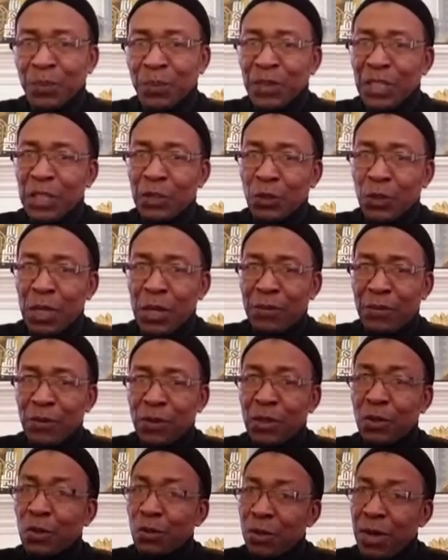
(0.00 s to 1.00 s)
And so therefore,
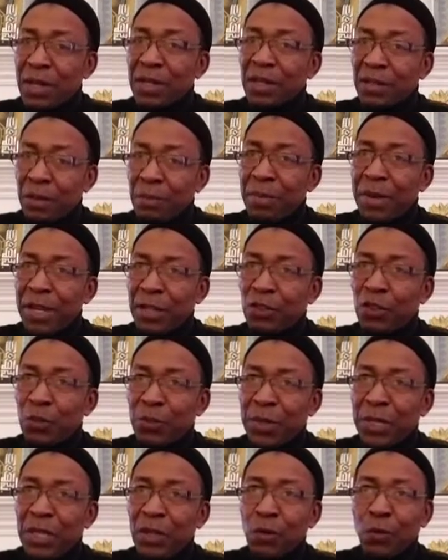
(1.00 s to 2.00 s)
the Quran remained to
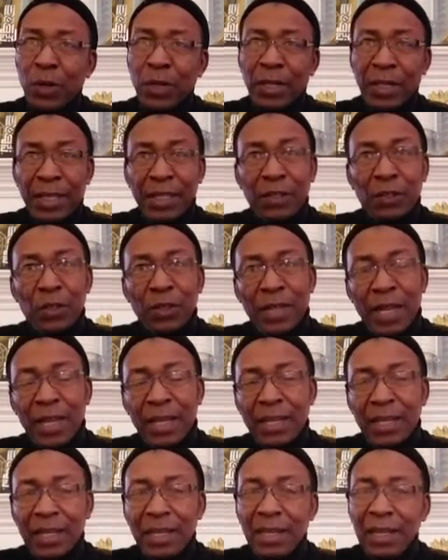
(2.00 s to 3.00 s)
be what it is
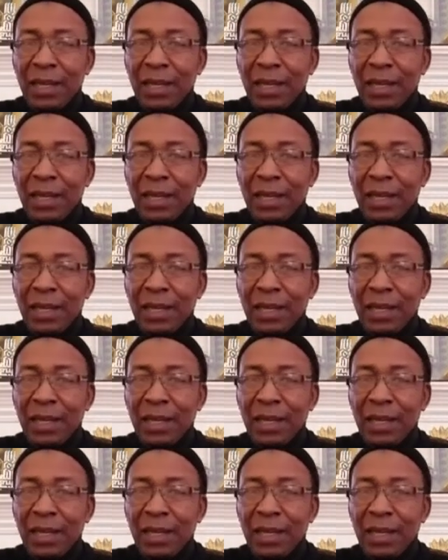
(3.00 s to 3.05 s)
today.